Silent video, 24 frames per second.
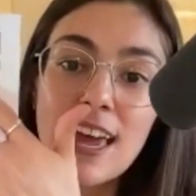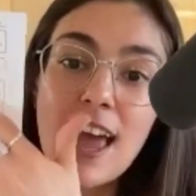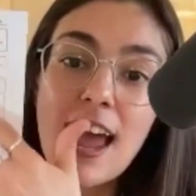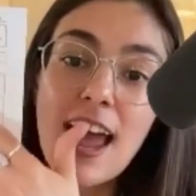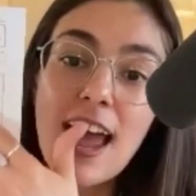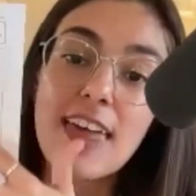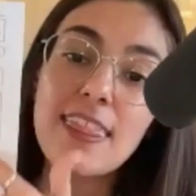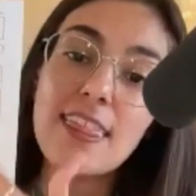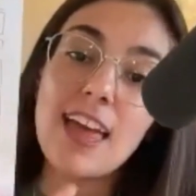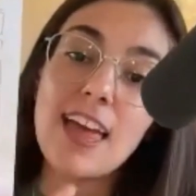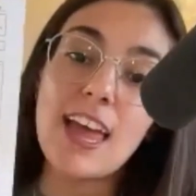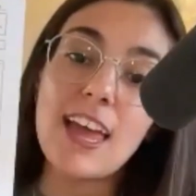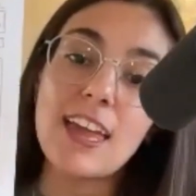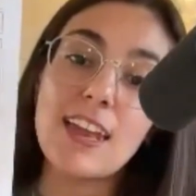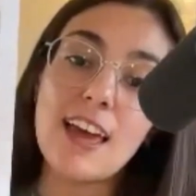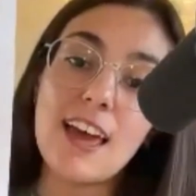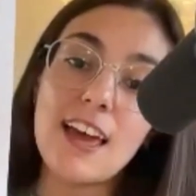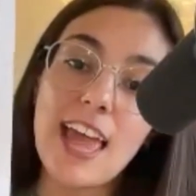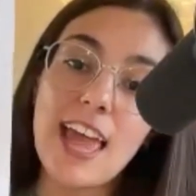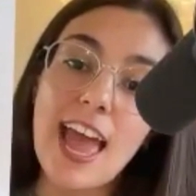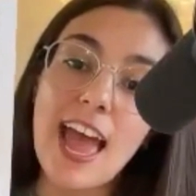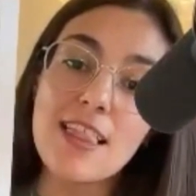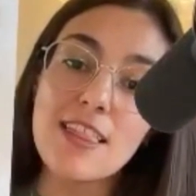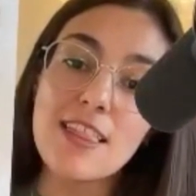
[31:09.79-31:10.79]
and then a
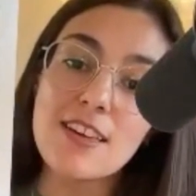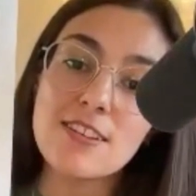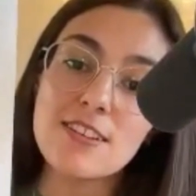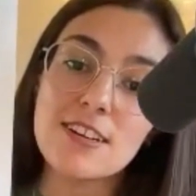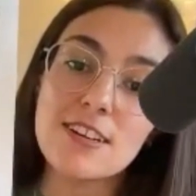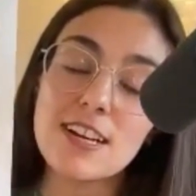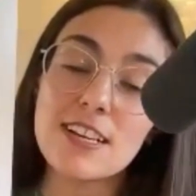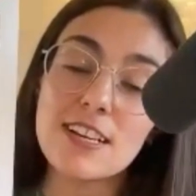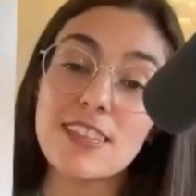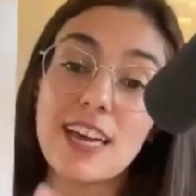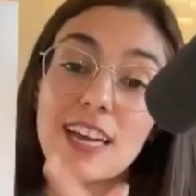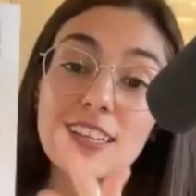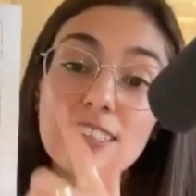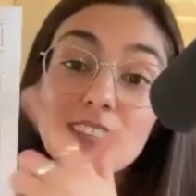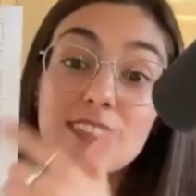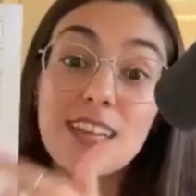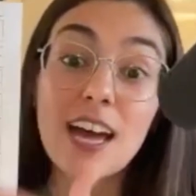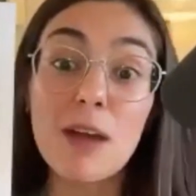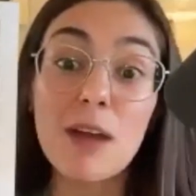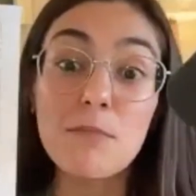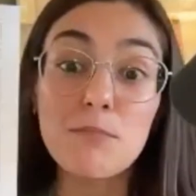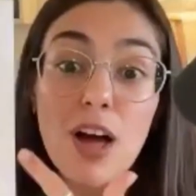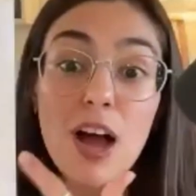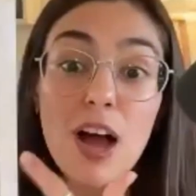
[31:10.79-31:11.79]
calendar that's
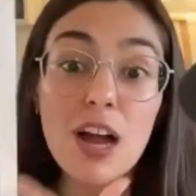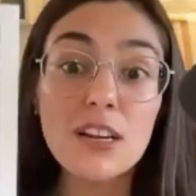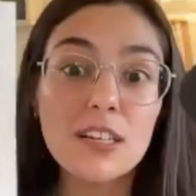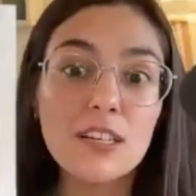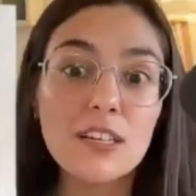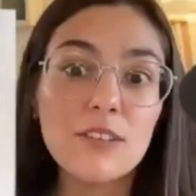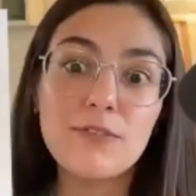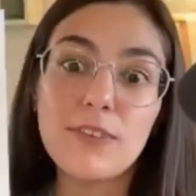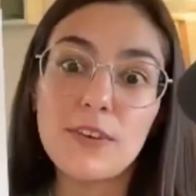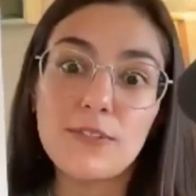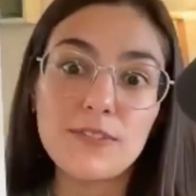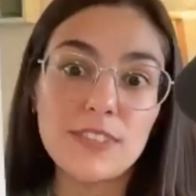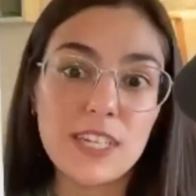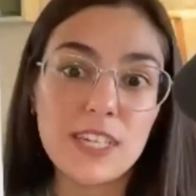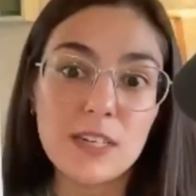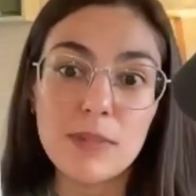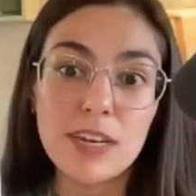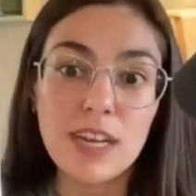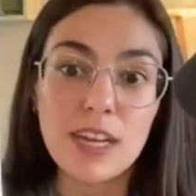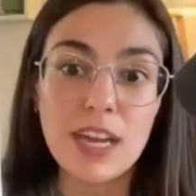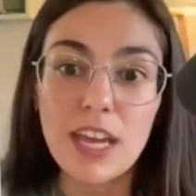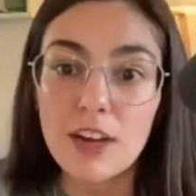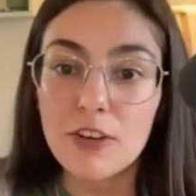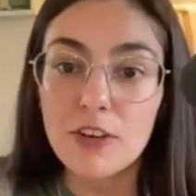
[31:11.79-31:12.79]
time blocked in
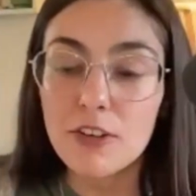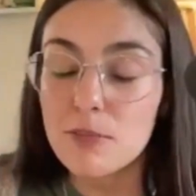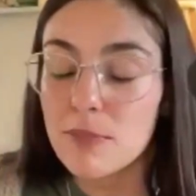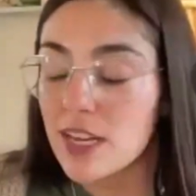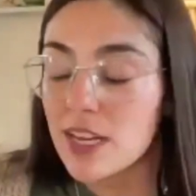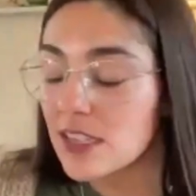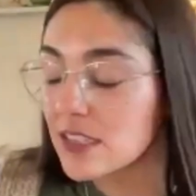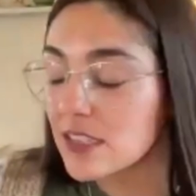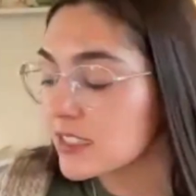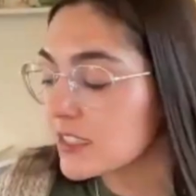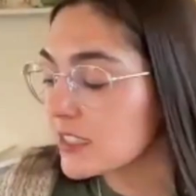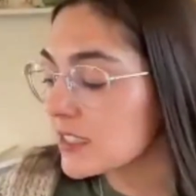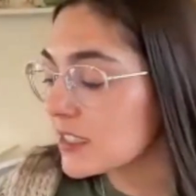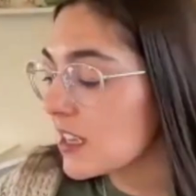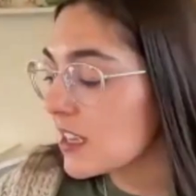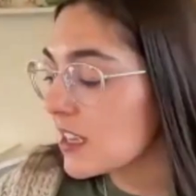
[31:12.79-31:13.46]
15-minute increments.